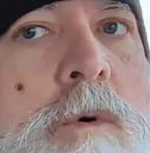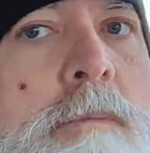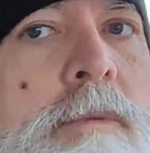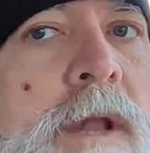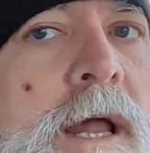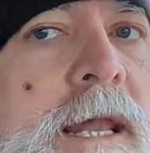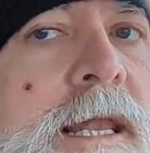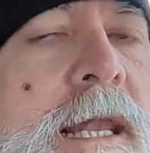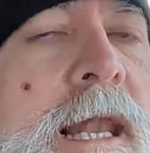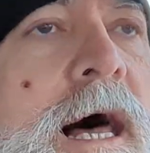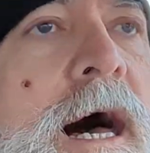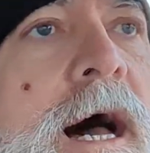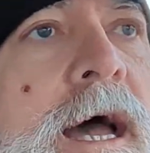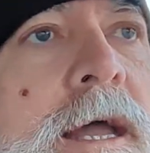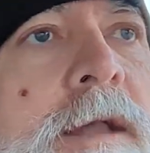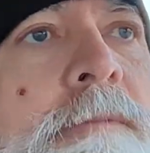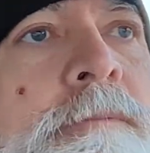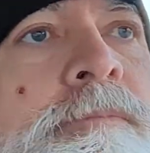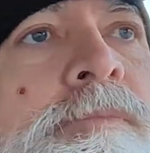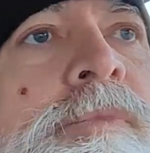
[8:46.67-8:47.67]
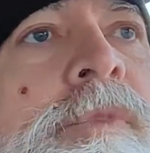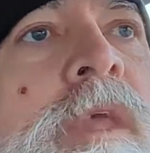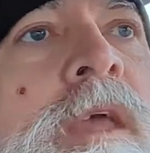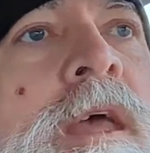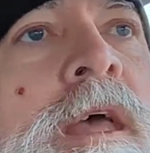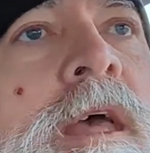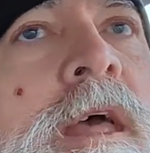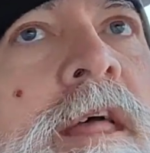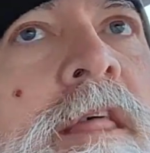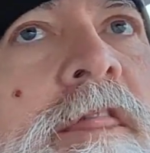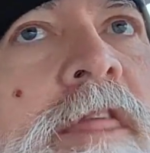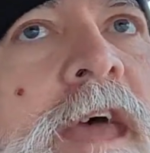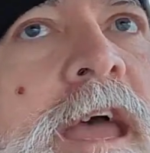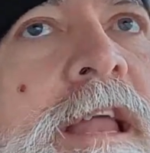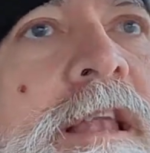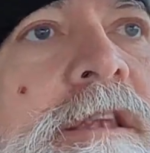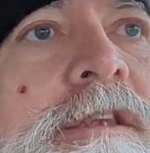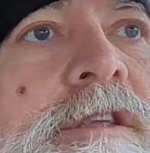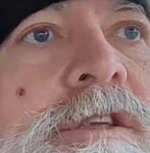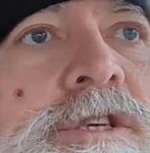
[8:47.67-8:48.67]
bloodline that
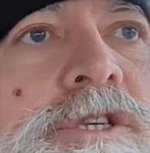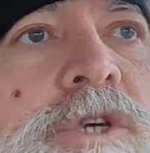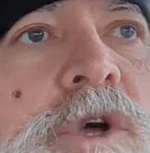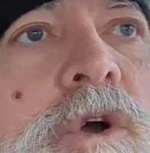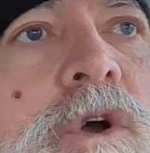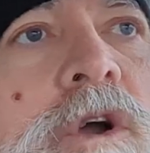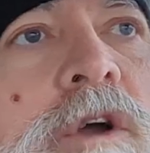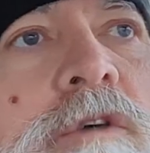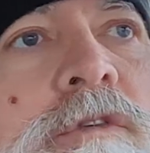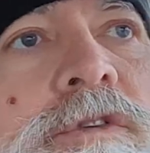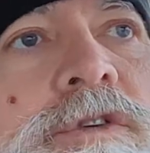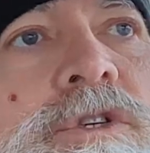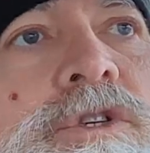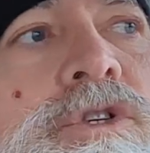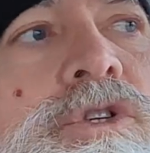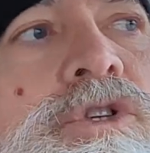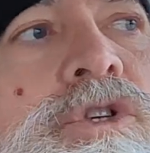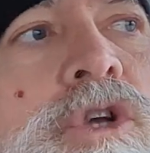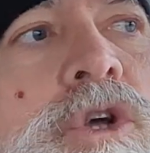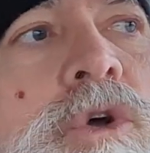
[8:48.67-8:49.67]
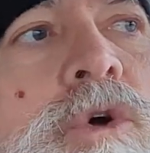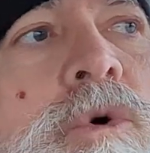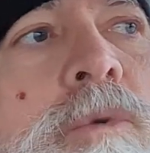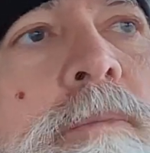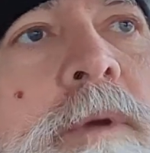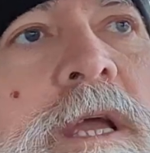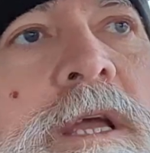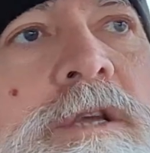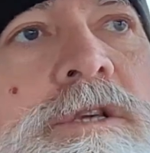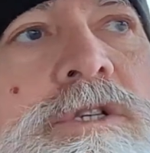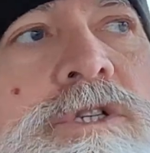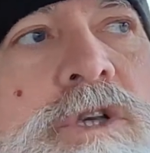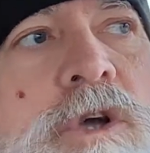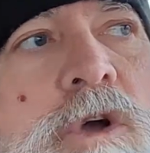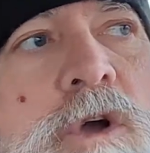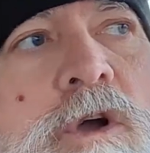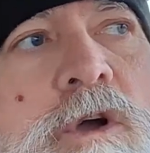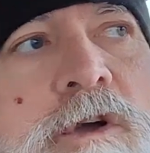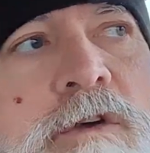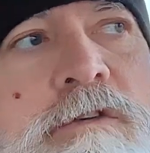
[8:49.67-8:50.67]
deserves to be
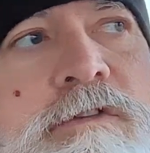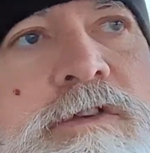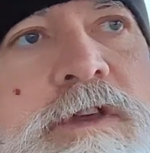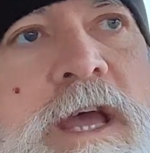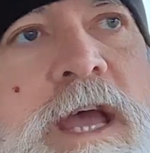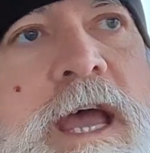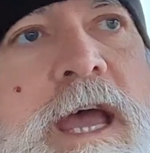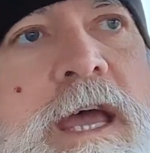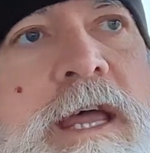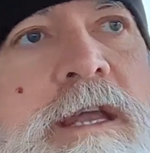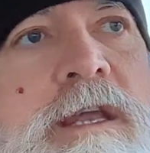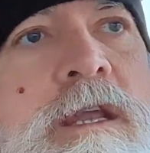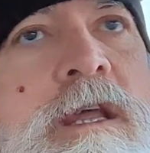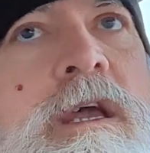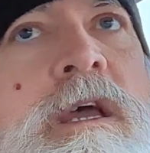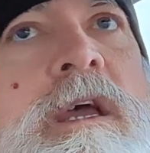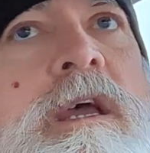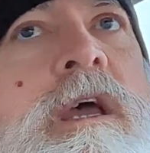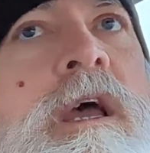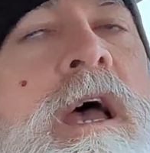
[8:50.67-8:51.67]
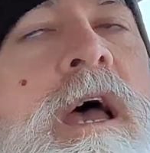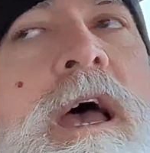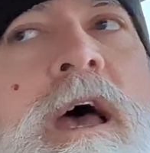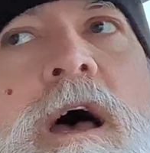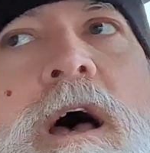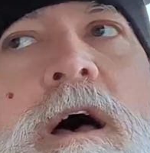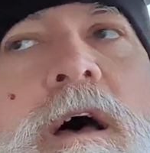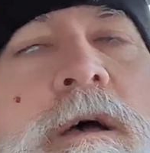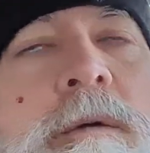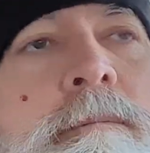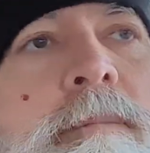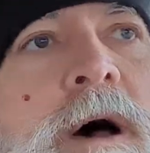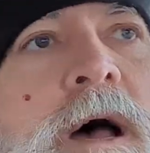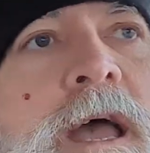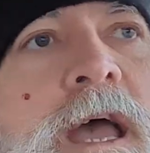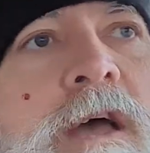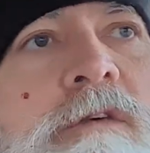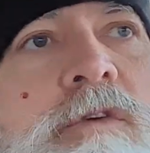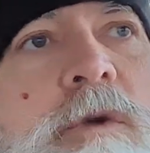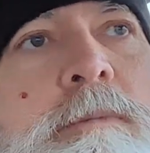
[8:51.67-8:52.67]
served and by
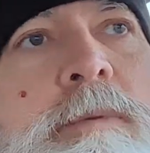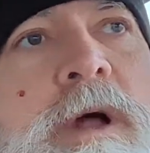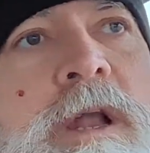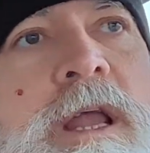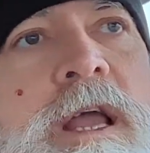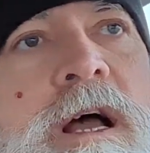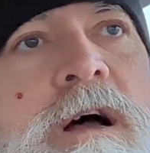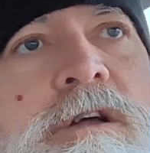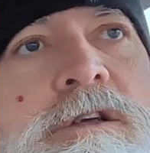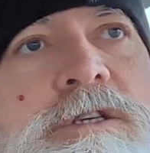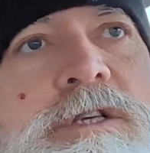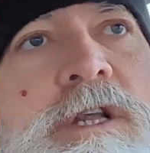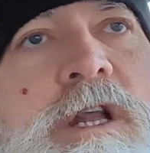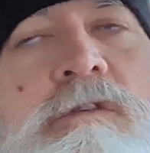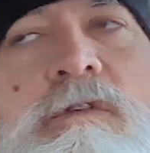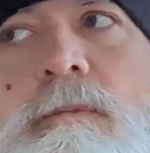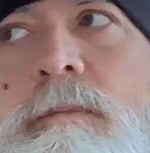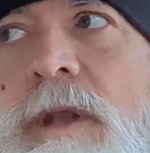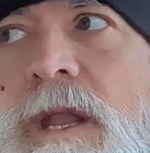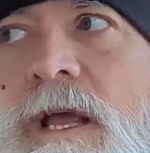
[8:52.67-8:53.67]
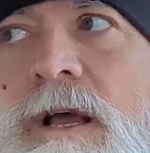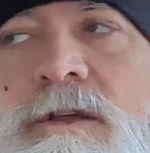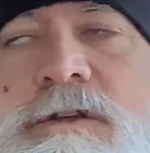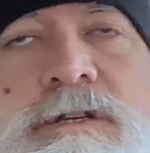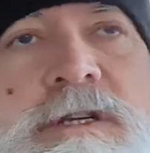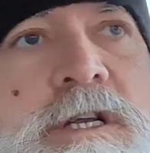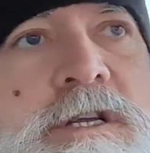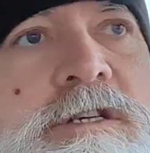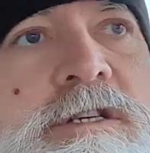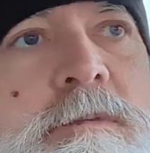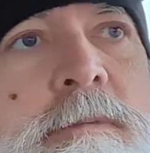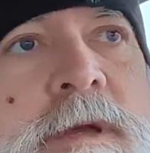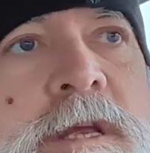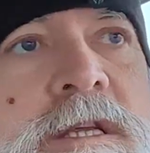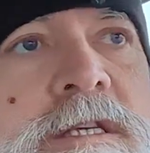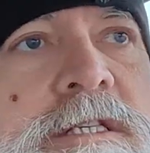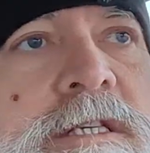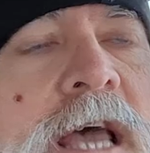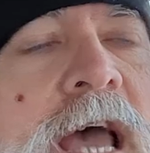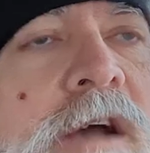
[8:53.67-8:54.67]
everybody else, and everybody else needs to be
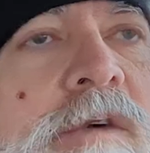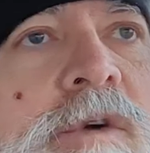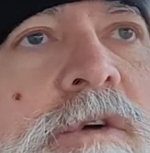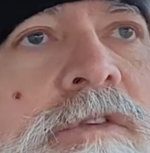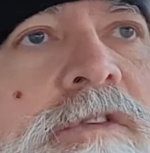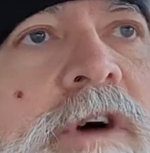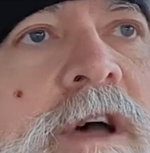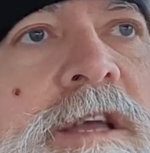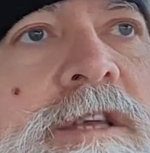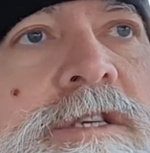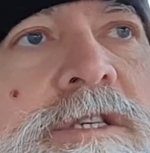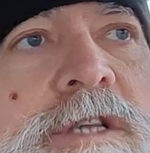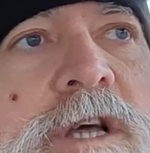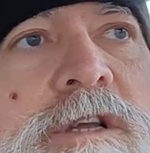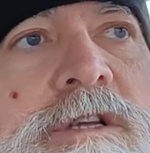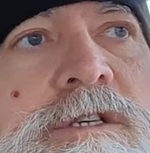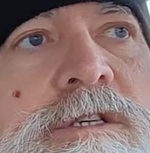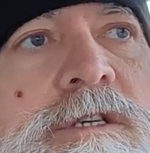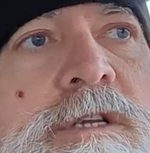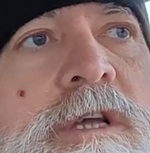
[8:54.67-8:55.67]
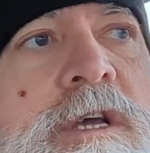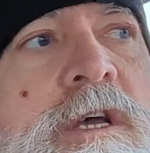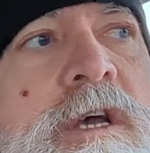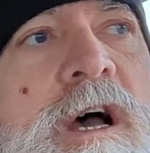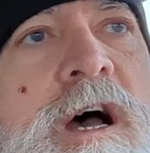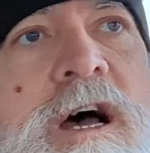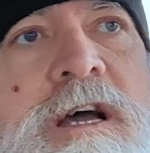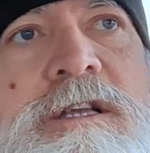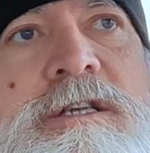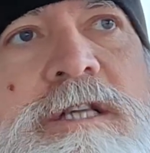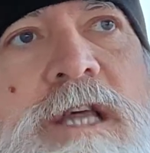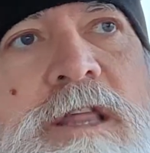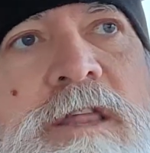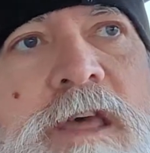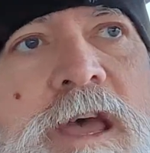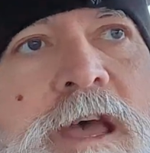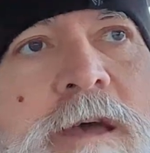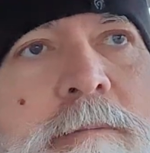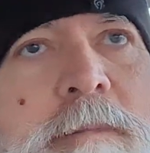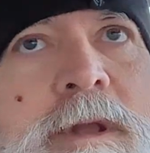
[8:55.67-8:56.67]
sacrificed unto
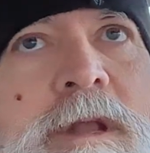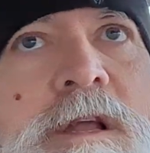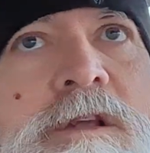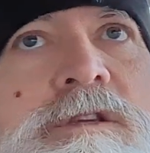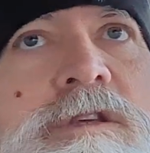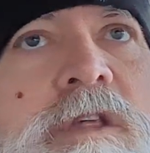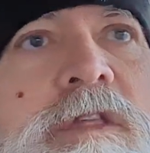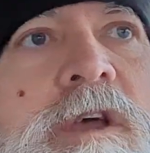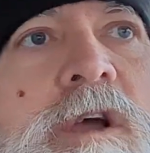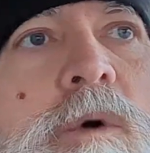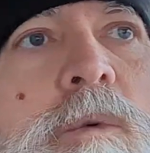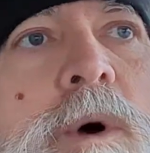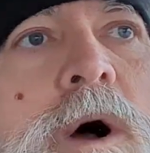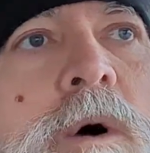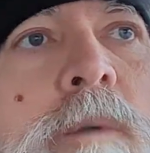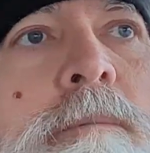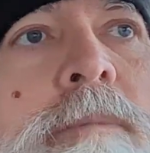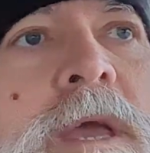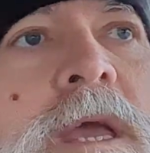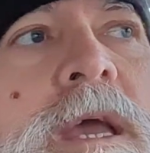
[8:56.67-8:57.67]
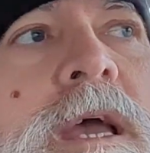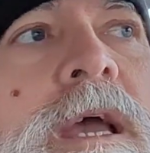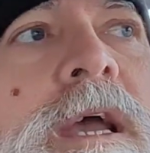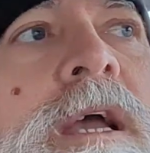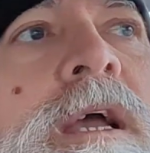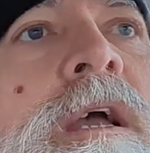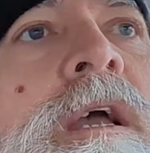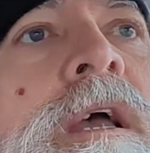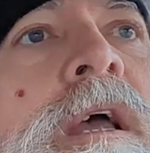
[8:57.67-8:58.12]
them and unto their well-being.